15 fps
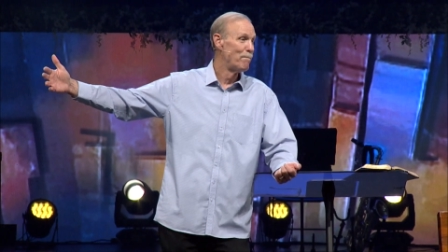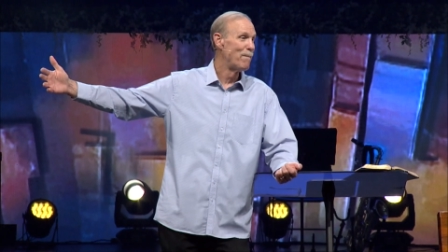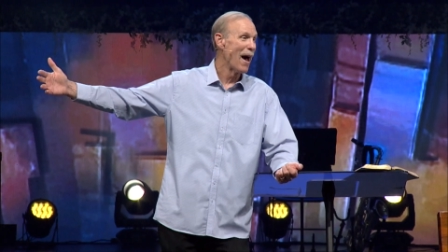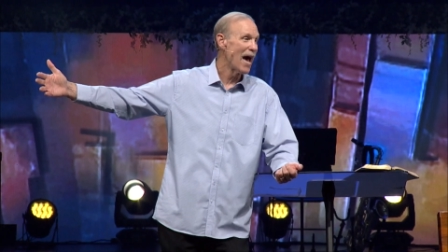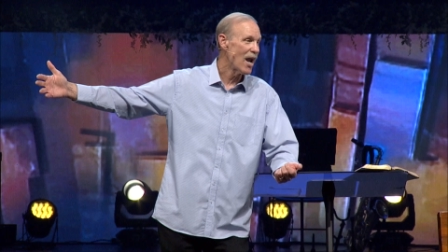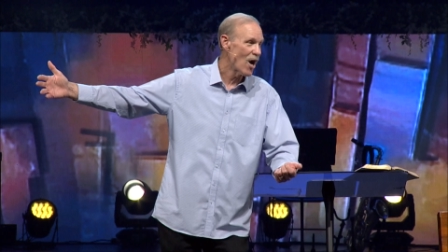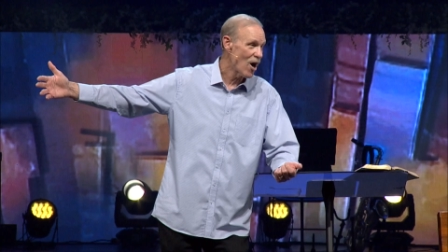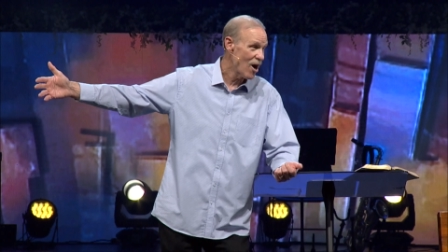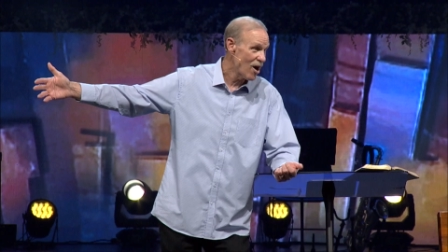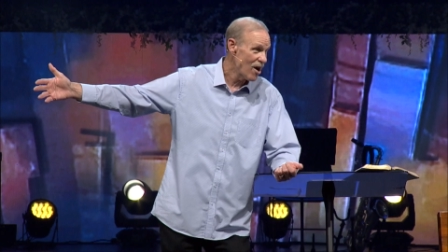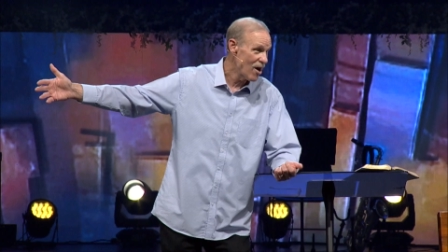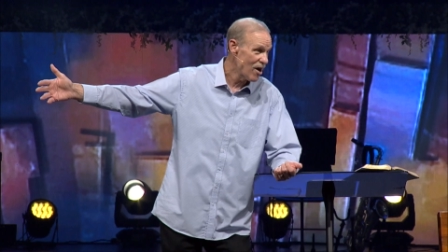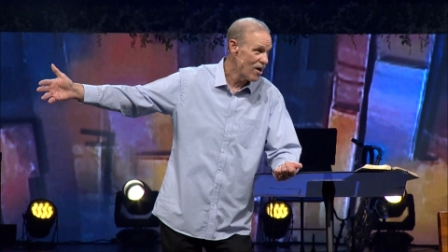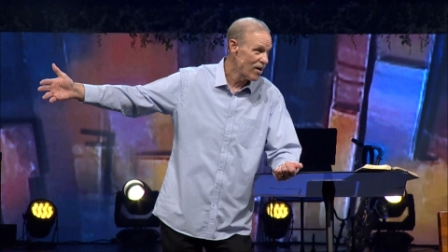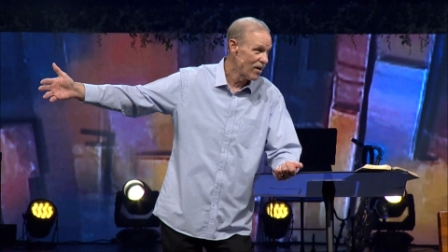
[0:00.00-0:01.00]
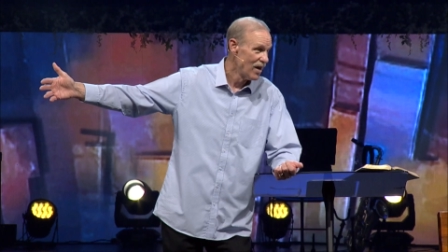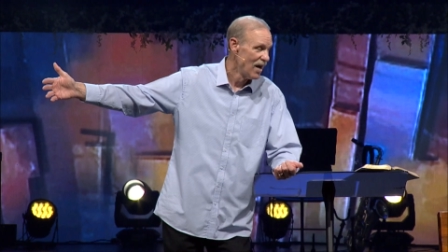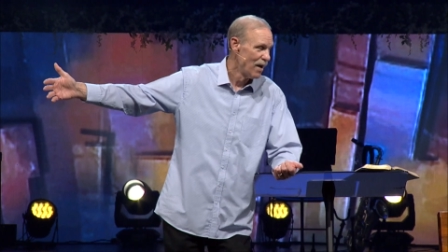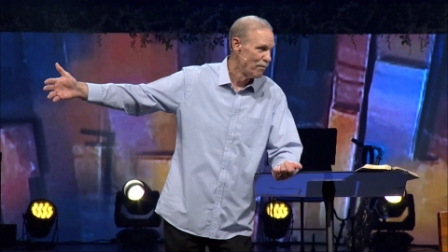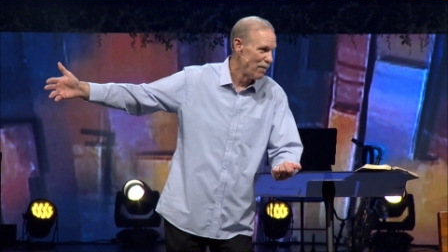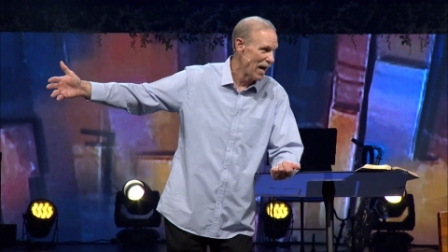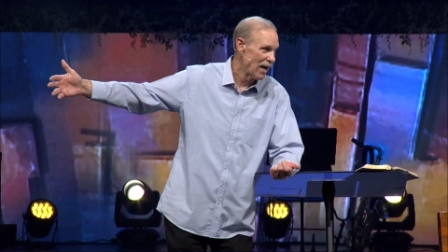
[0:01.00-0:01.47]
better,
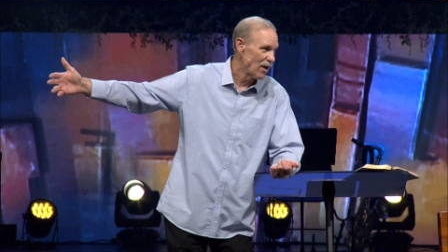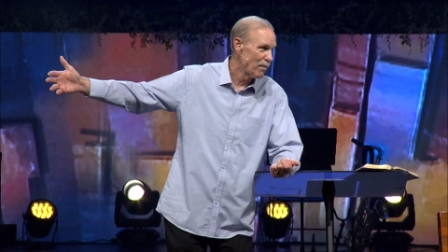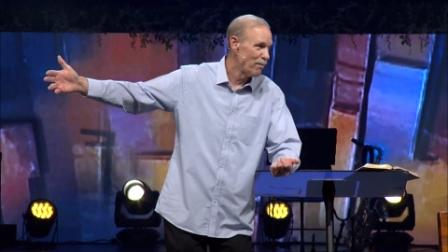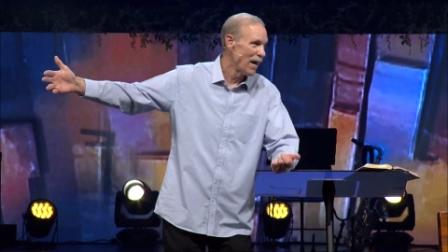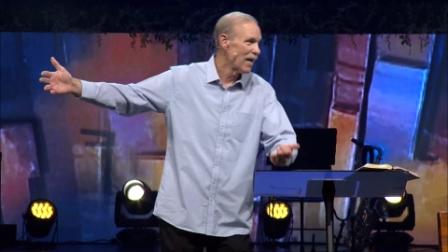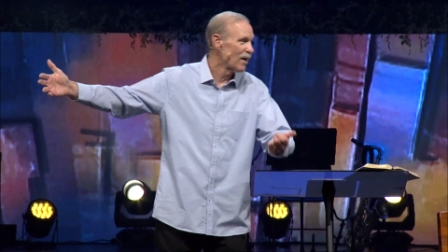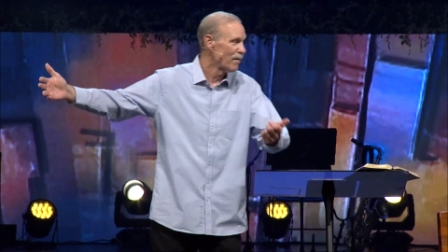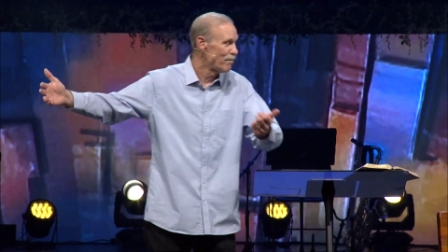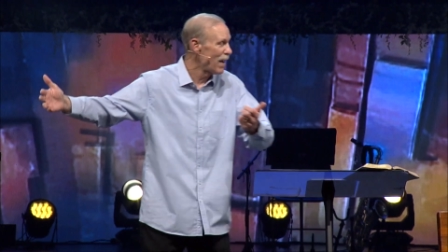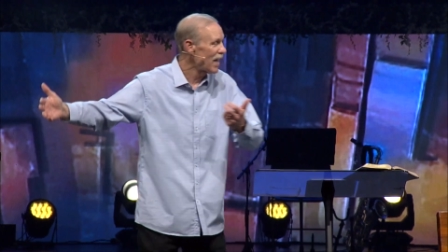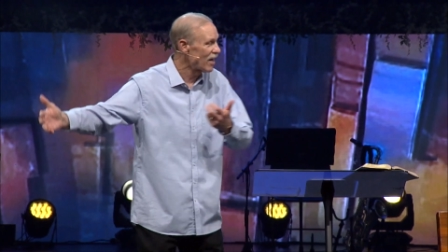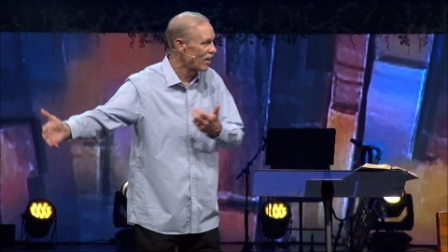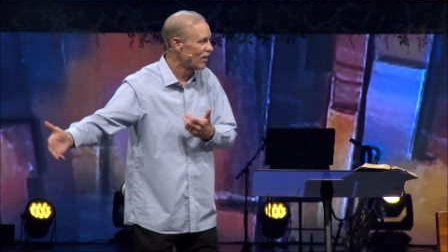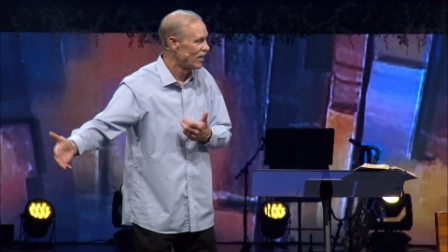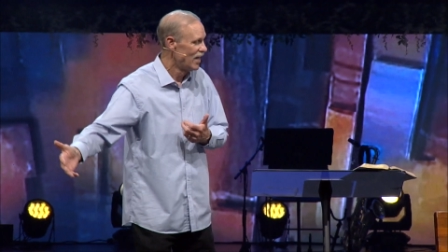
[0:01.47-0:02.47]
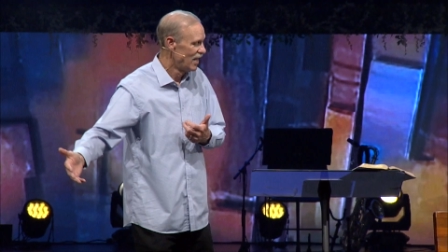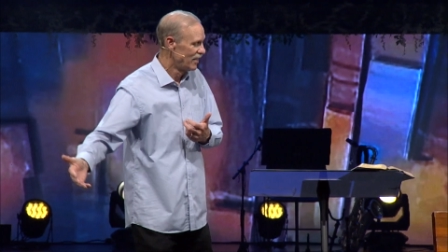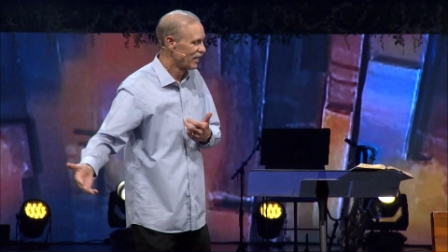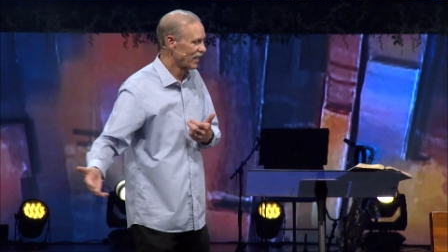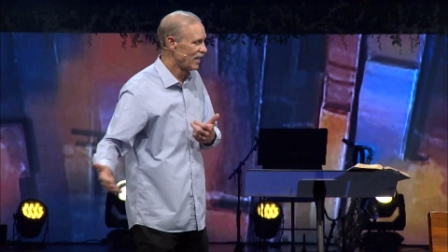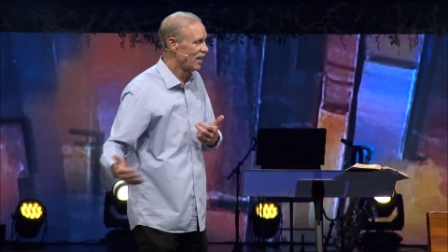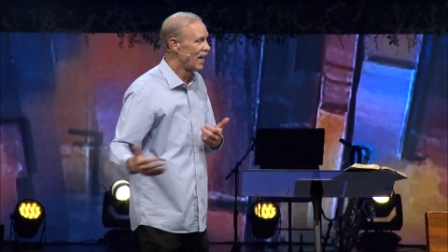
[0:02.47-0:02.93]
better, better, better.
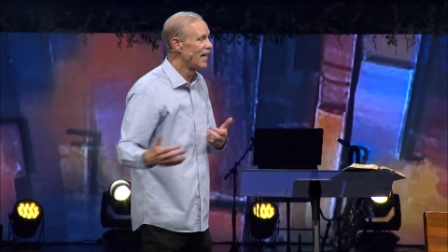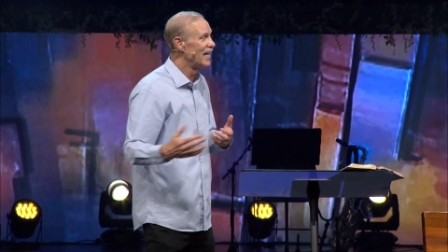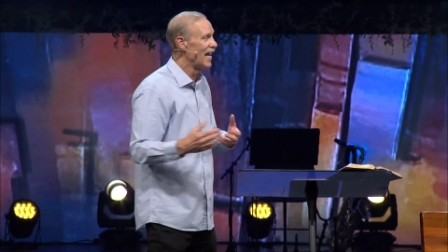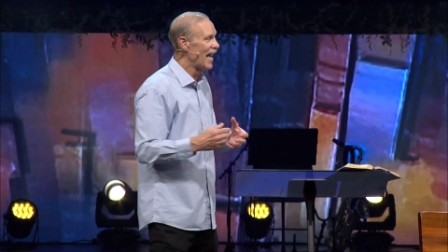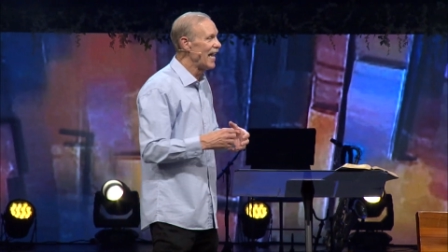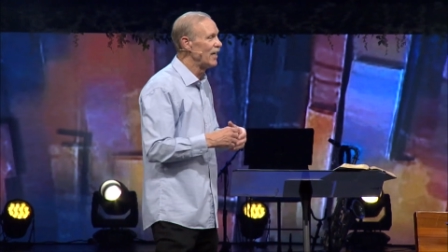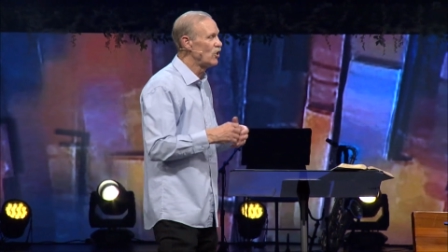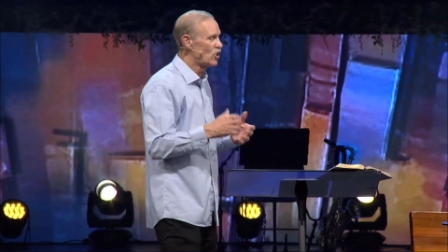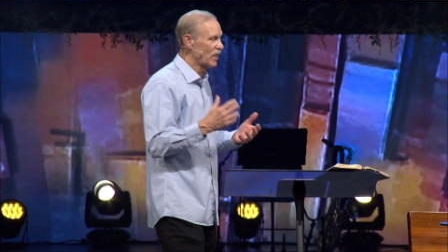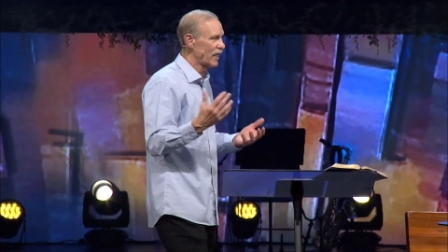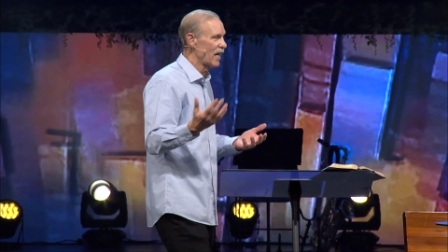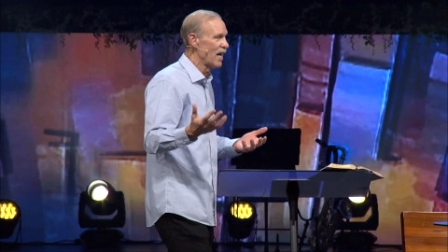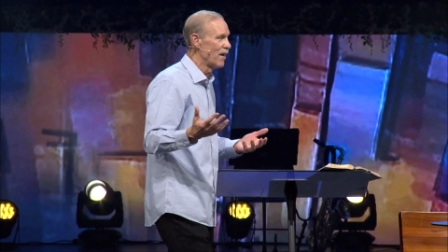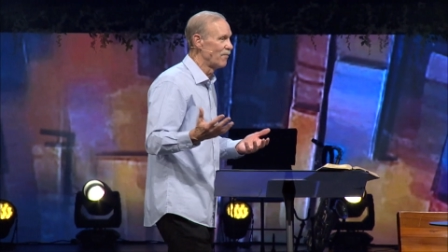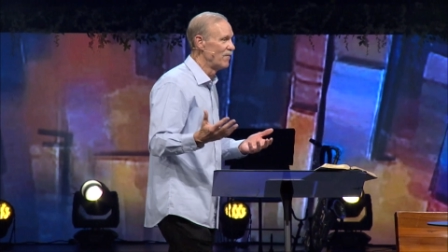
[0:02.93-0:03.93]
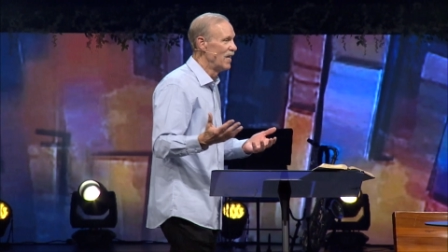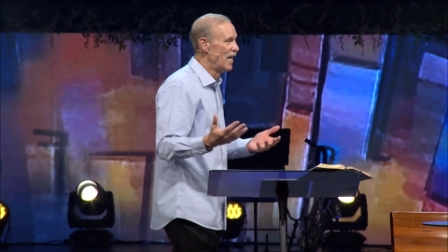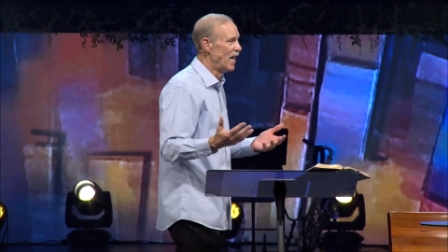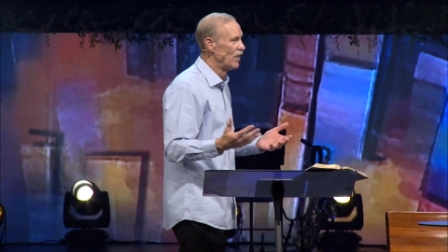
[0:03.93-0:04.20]
They're going to an age to come.